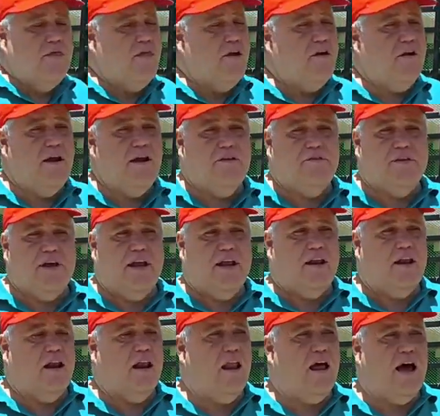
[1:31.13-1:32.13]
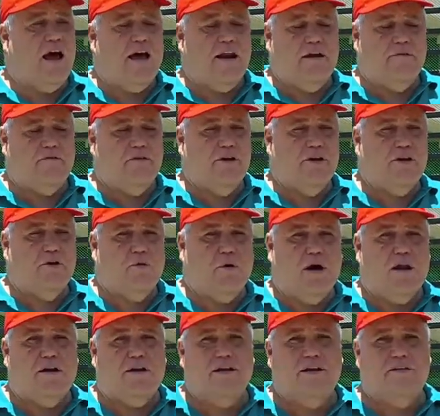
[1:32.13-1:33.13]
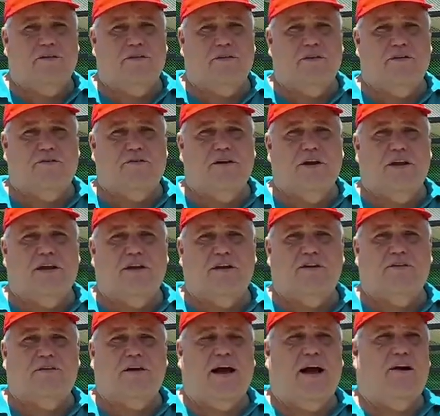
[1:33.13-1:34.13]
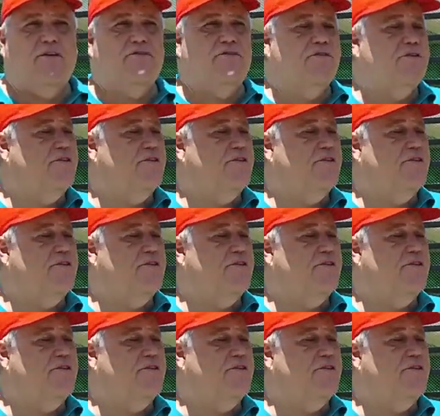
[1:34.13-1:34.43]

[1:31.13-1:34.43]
there is a lot of good qualities that's done in this house.